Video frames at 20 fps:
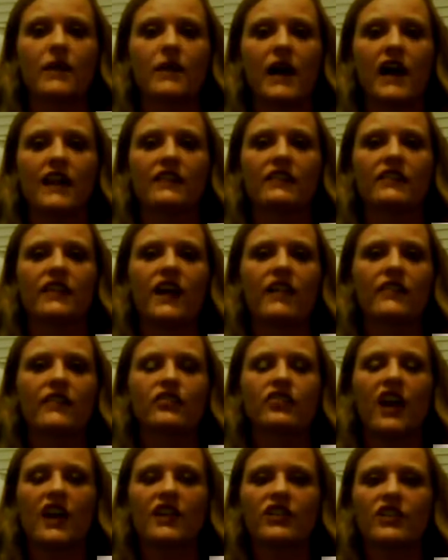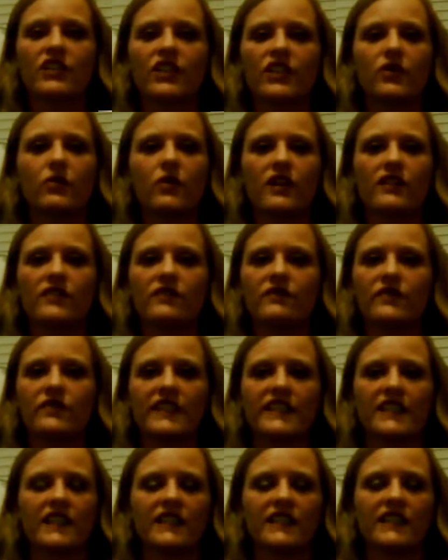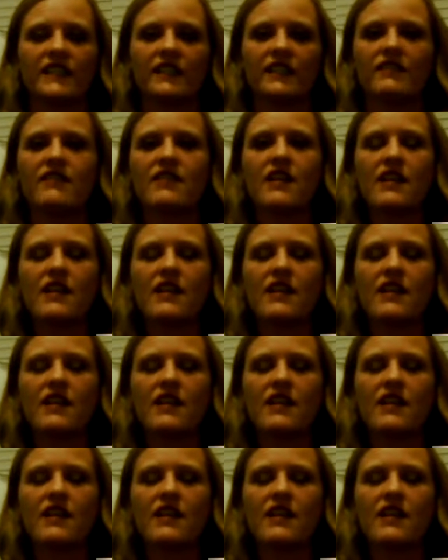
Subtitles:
behind the law of attraction and quantum physics and